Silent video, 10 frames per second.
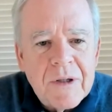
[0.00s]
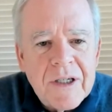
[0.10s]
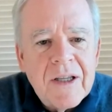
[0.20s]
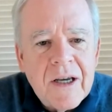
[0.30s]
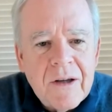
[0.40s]
which
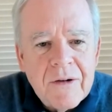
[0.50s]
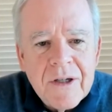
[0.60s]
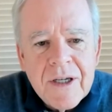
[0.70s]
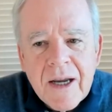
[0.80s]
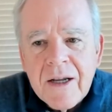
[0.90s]
I think you
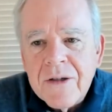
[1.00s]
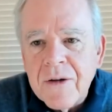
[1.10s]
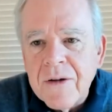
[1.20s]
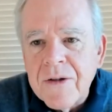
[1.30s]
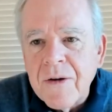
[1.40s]
just
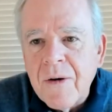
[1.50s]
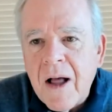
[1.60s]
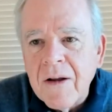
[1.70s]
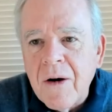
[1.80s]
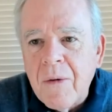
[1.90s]
answered, so
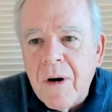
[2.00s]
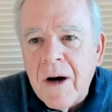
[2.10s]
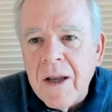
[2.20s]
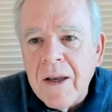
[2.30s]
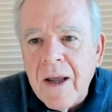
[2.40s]
I'll go
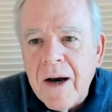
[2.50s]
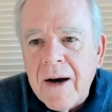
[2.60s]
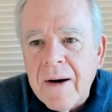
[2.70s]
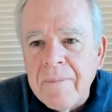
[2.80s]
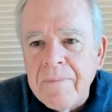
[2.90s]
on.
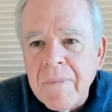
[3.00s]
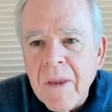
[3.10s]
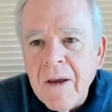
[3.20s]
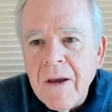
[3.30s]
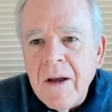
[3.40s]

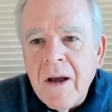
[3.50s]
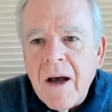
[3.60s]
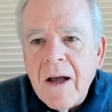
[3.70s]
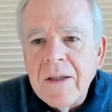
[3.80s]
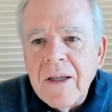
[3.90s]

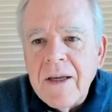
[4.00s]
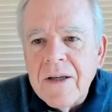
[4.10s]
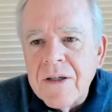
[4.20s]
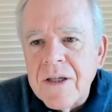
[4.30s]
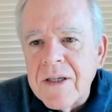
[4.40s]

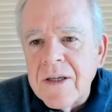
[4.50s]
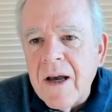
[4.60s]
Liz.